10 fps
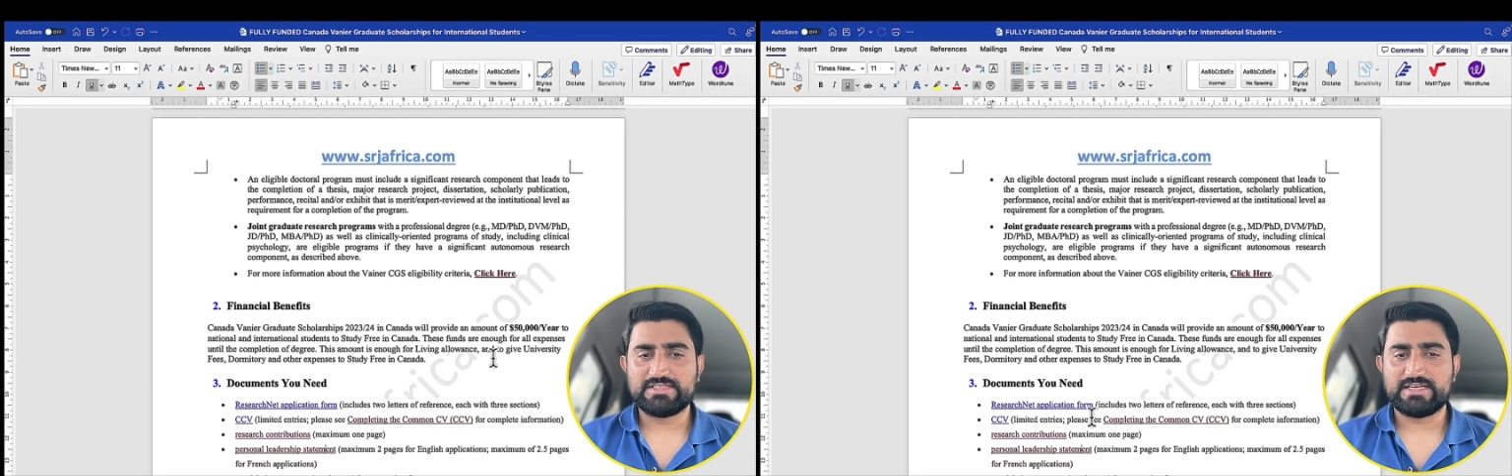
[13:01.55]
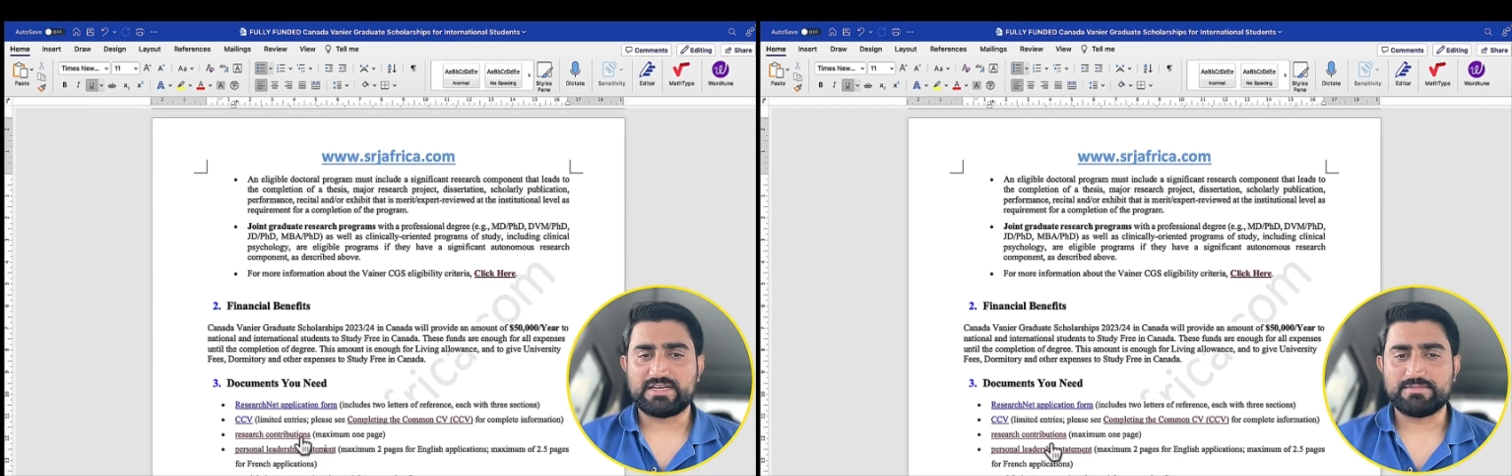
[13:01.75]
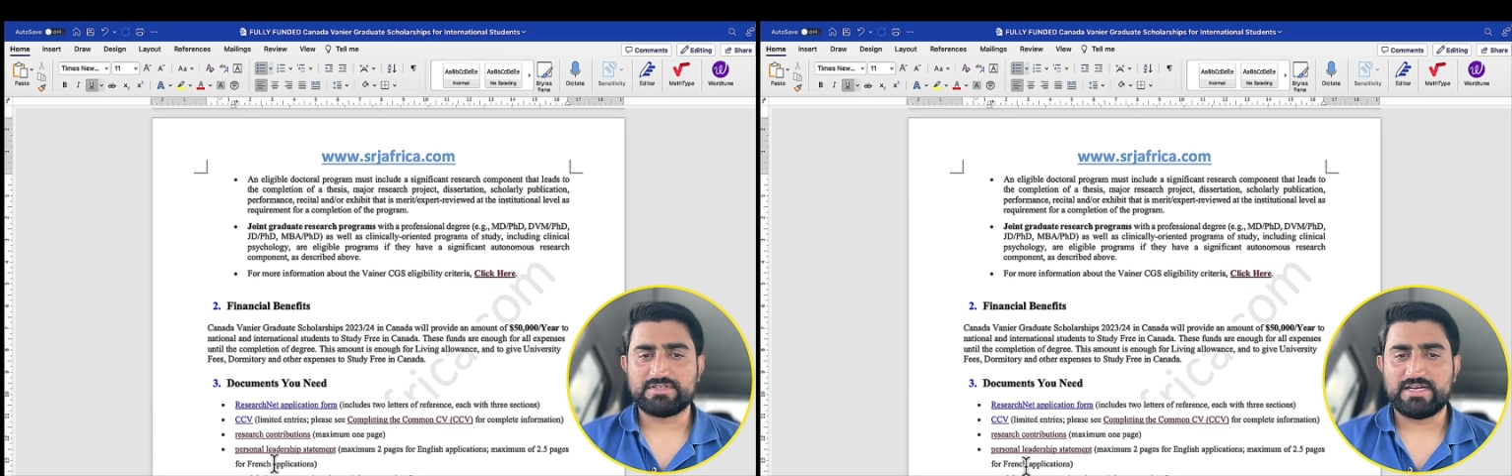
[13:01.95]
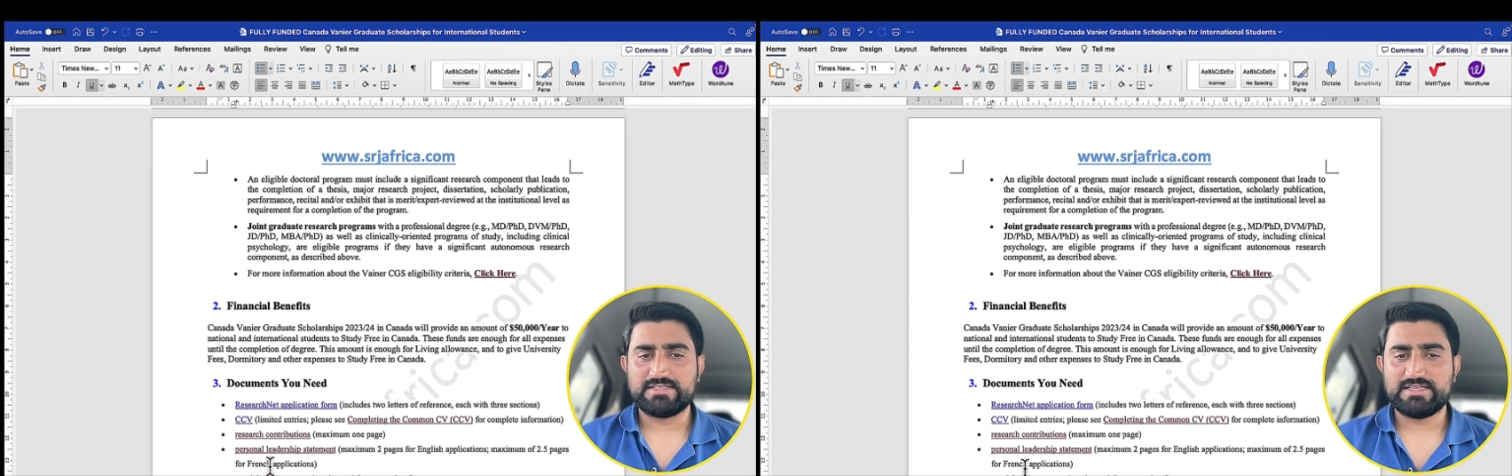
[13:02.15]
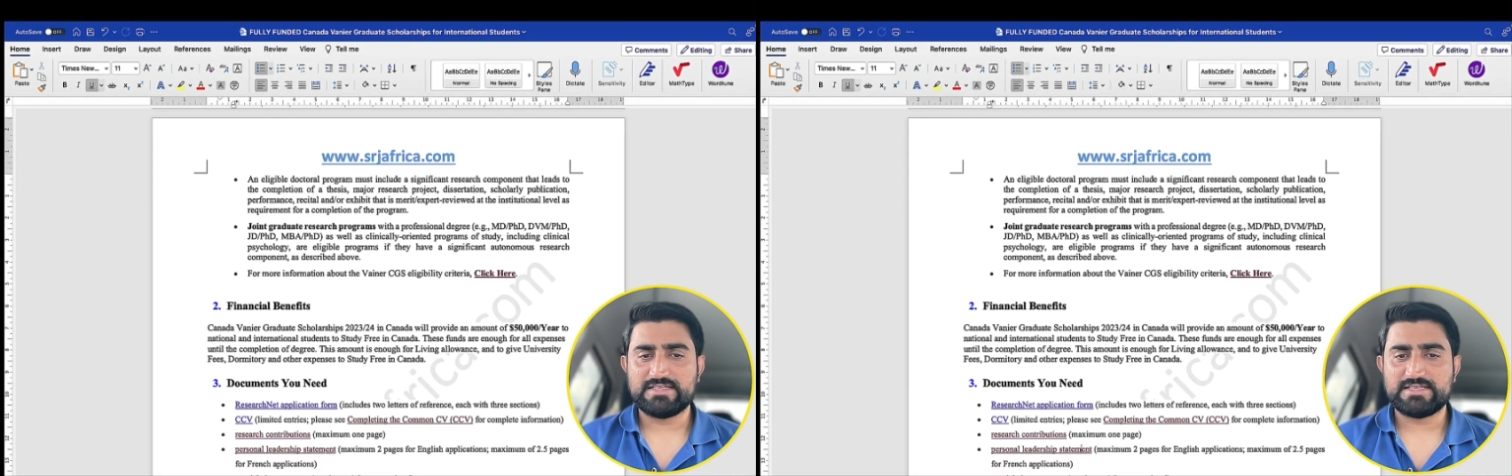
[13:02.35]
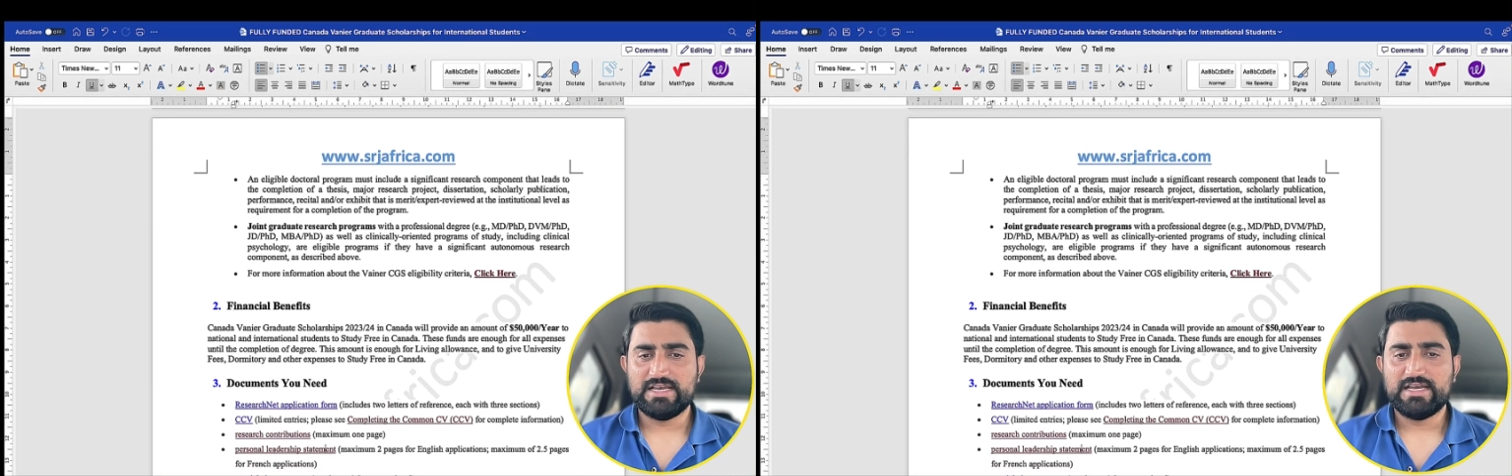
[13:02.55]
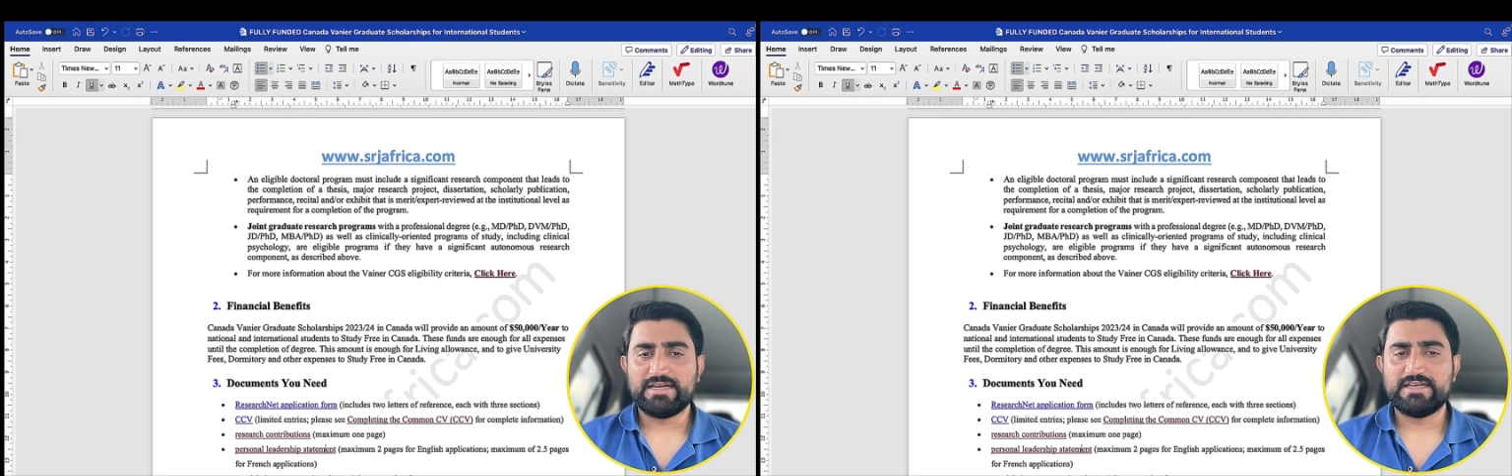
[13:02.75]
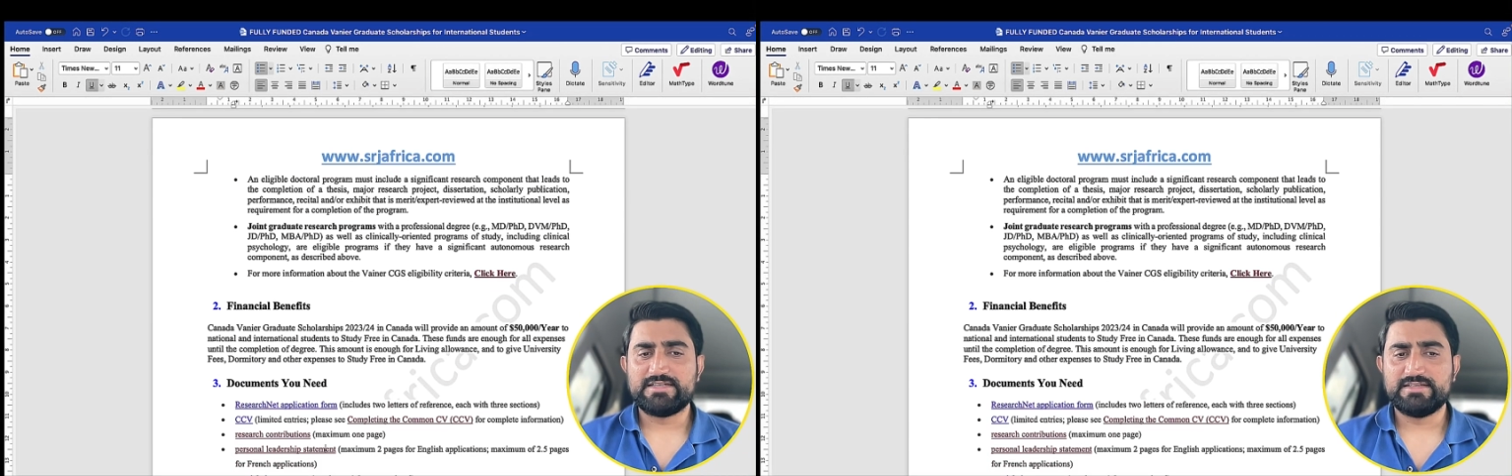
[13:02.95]
circumstances.
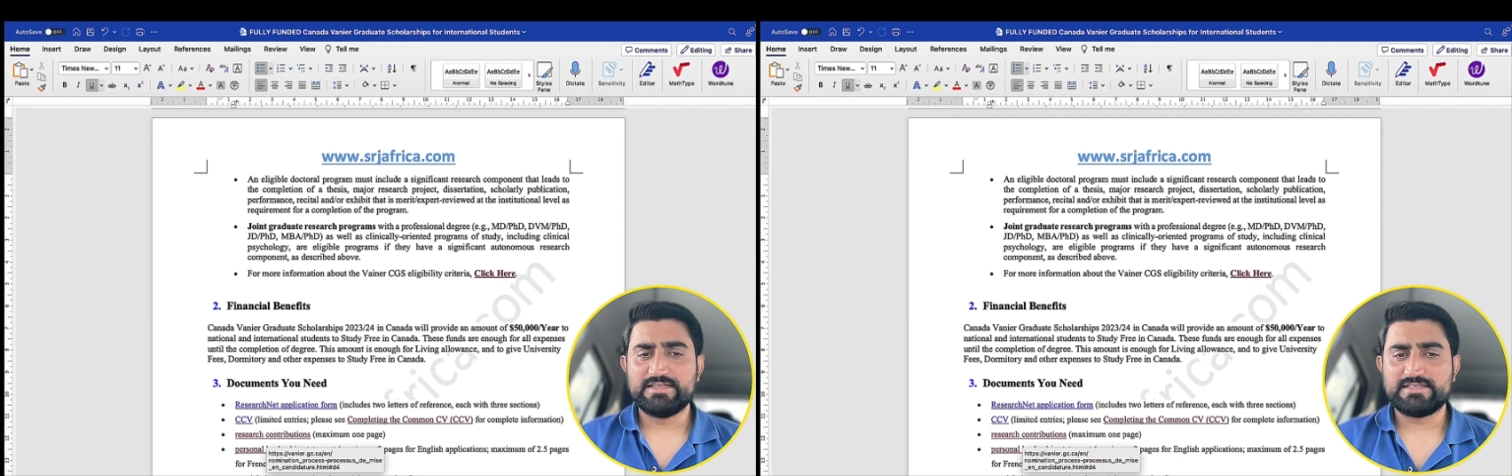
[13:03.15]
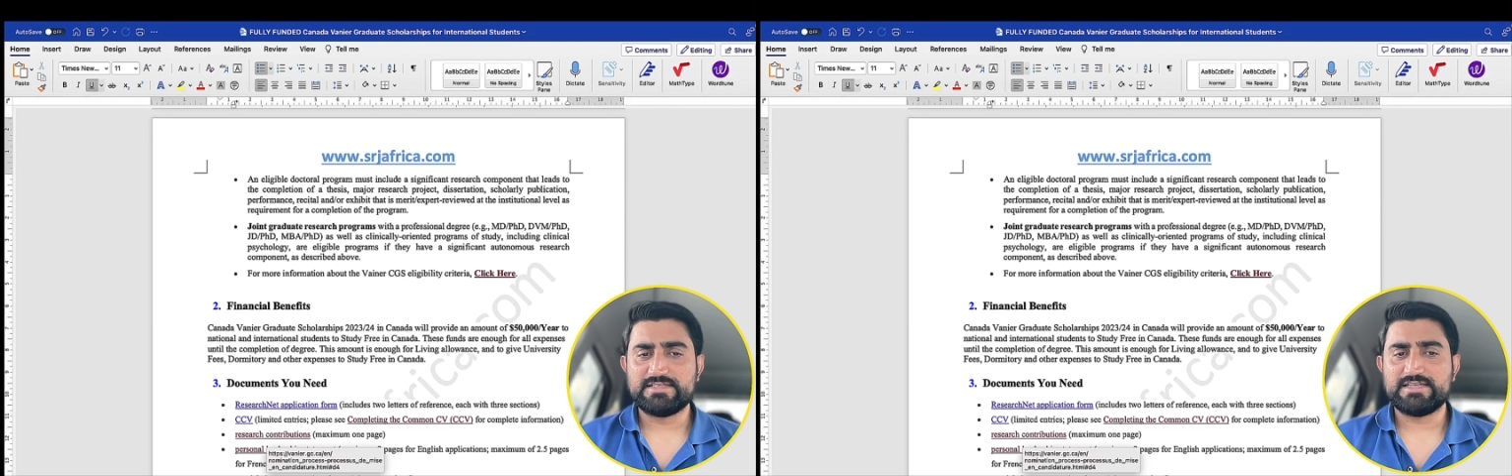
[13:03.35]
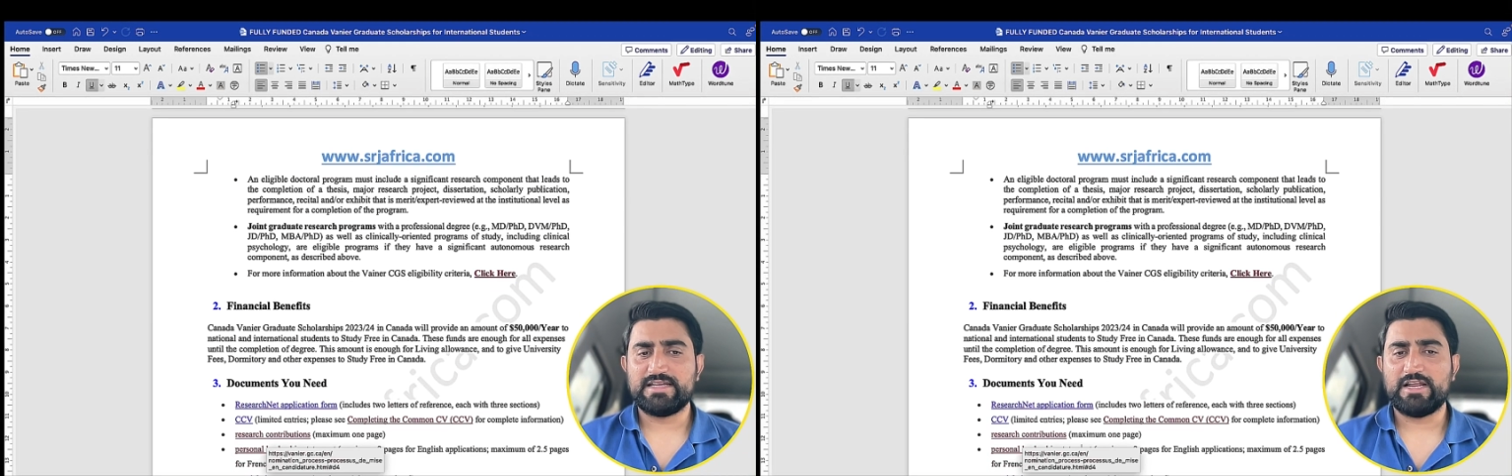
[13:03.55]
This is an